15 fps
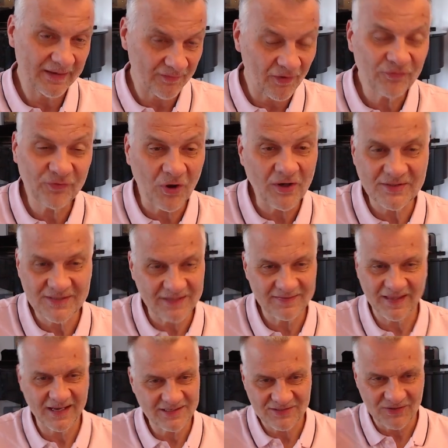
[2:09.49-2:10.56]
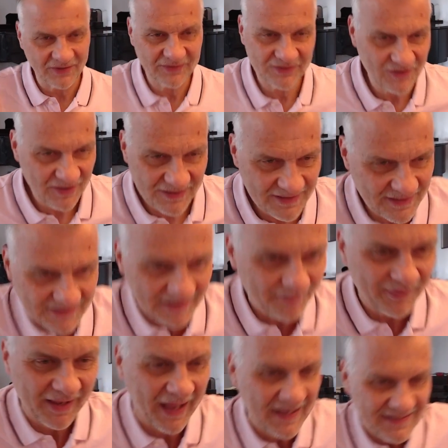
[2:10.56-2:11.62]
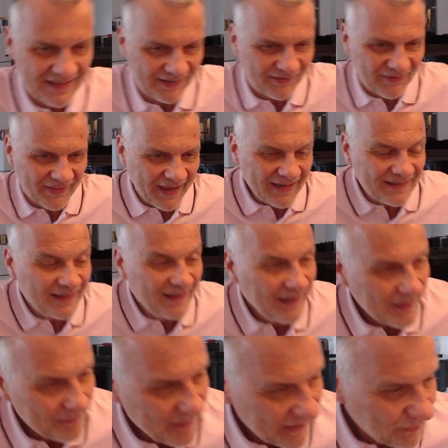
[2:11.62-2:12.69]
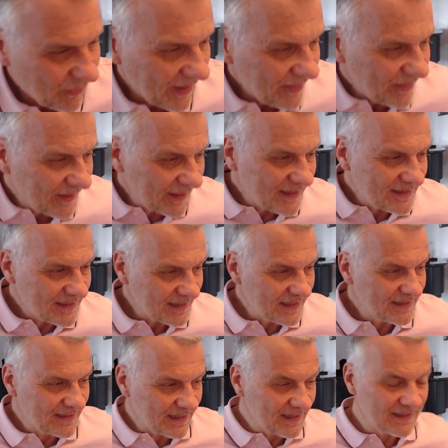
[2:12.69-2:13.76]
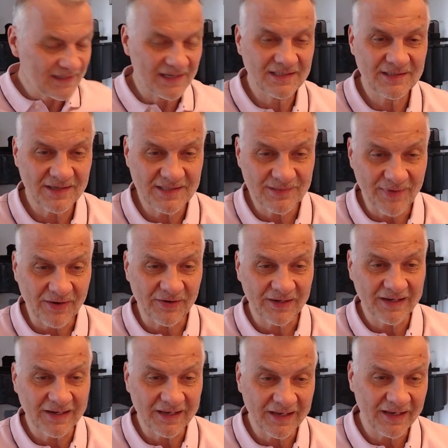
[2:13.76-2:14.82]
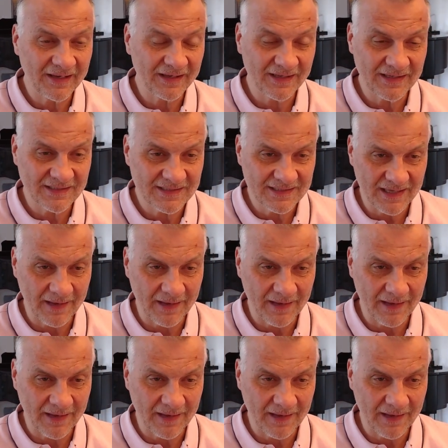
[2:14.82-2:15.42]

Of course, there is not just a simple answer to that. But one thing is very clear is